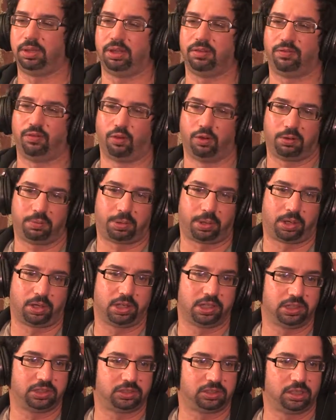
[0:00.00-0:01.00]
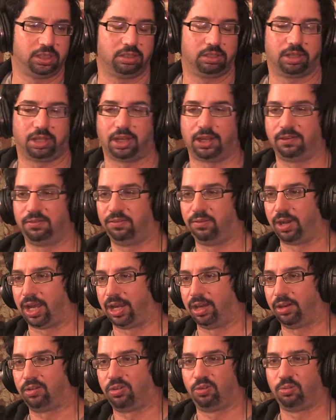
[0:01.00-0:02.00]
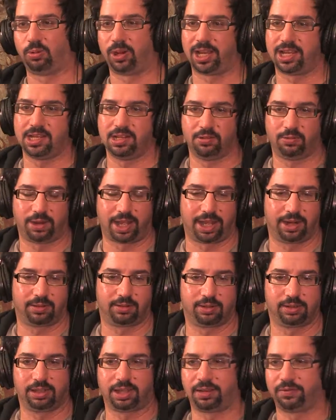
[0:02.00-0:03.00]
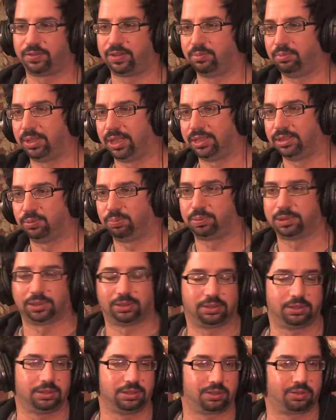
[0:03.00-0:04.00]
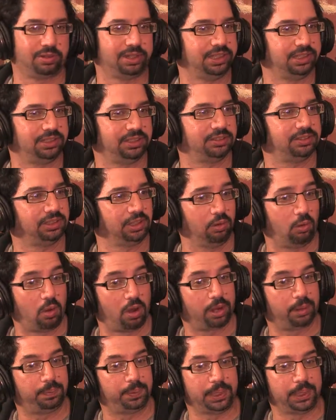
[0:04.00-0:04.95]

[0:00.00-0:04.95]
a four parties, so you can have radical right and radical left can be as pure and crazy as they want to be.